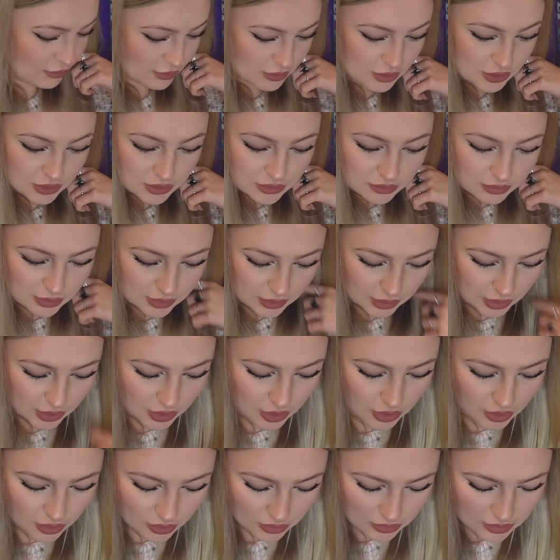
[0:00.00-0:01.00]
which is really
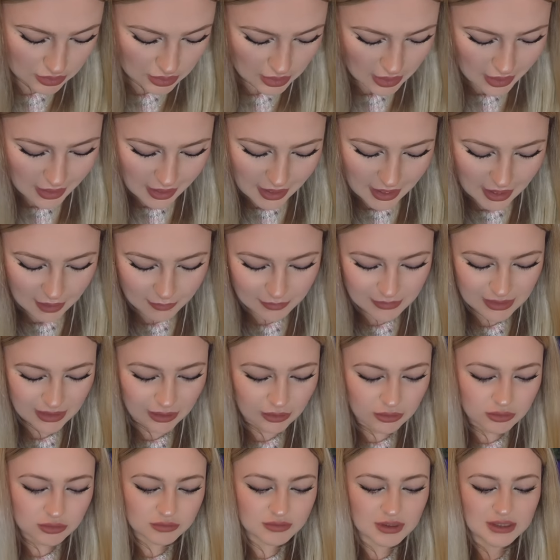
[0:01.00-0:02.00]
cute. Um,
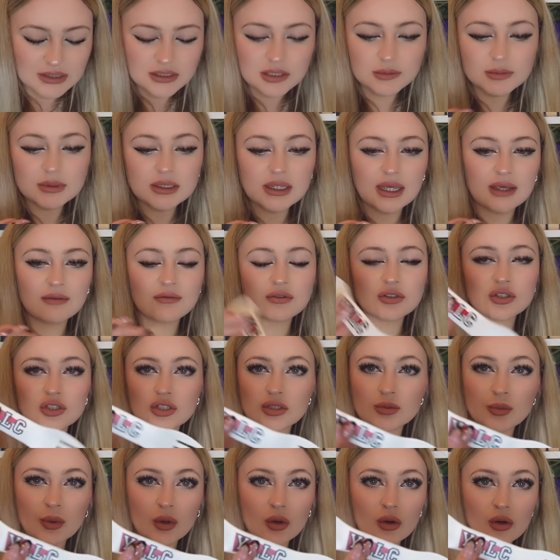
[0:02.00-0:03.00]
YALC randomly gave us a
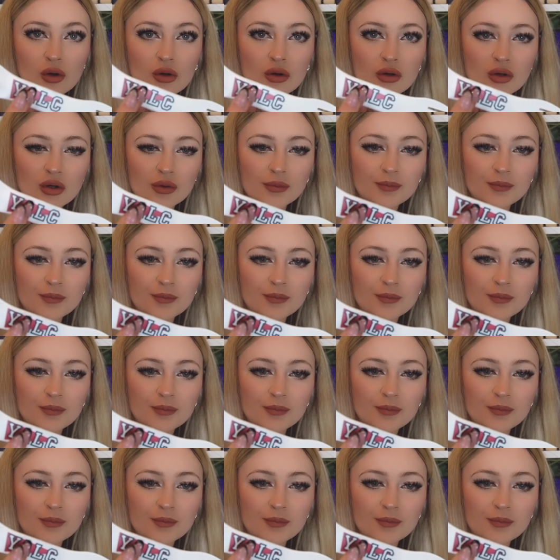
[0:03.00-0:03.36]
spork